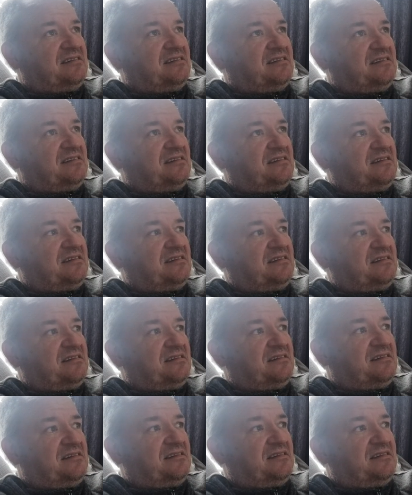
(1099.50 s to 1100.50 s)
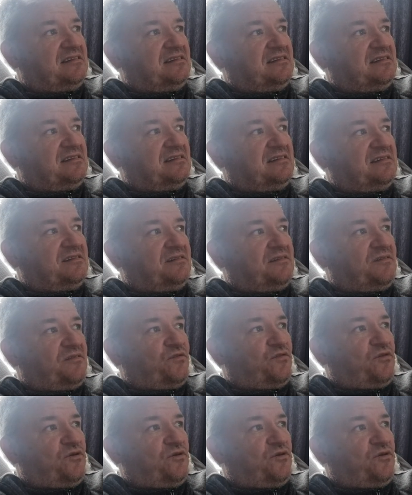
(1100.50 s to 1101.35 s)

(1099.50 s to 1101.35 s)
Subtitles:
(silence)